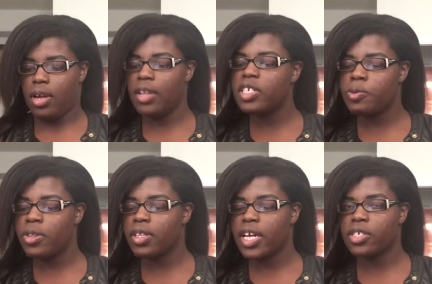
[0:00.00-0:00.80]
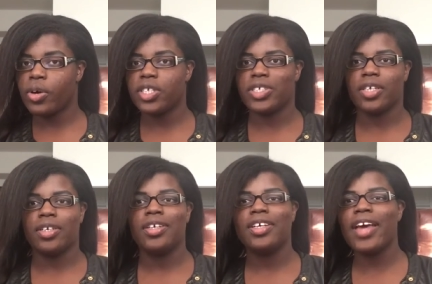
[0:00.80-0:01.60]
Can this be the last
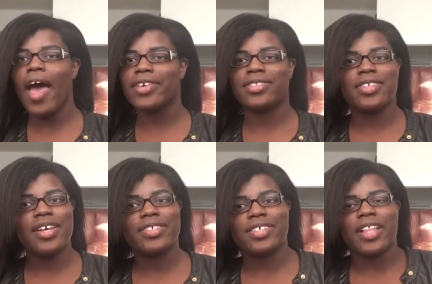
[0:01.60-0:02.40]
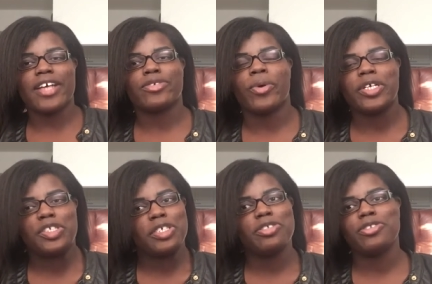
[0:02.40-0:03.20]
question? Yes, it is the last
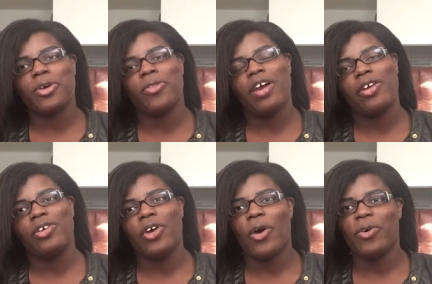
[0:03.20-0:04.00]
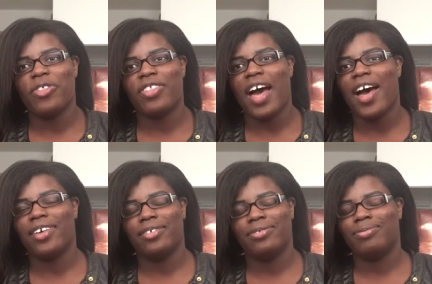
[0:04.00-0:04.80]
question. So there you go with that.